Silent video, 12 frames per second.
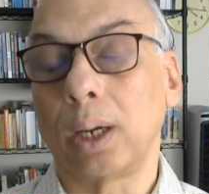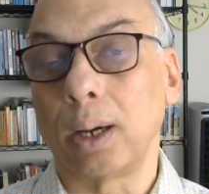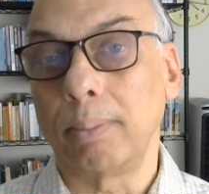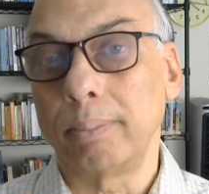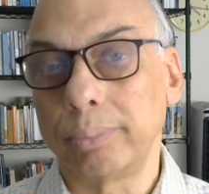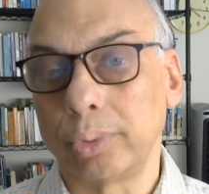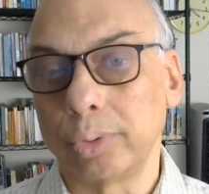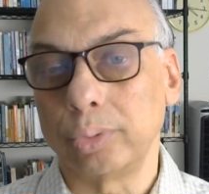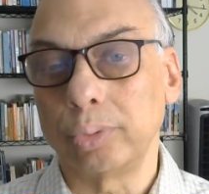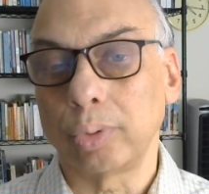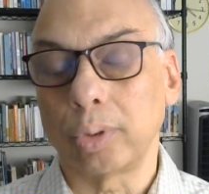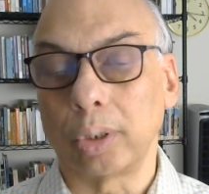come
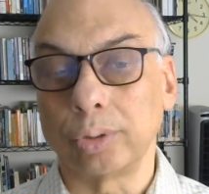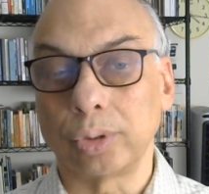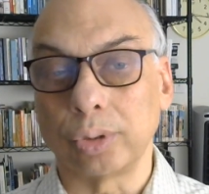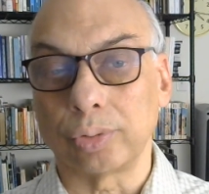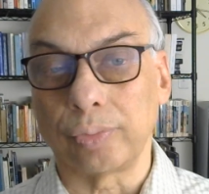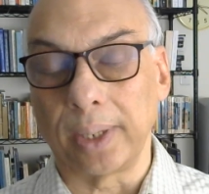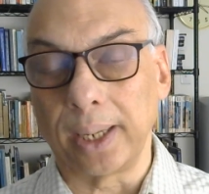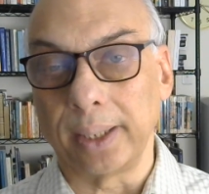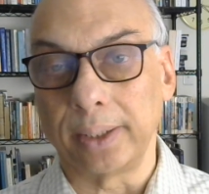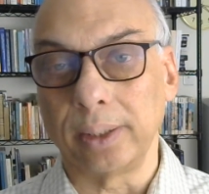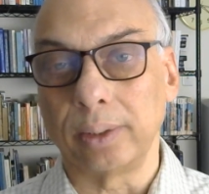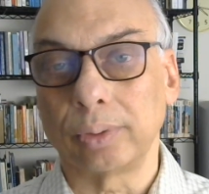to conscious
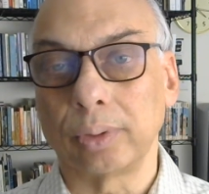reality.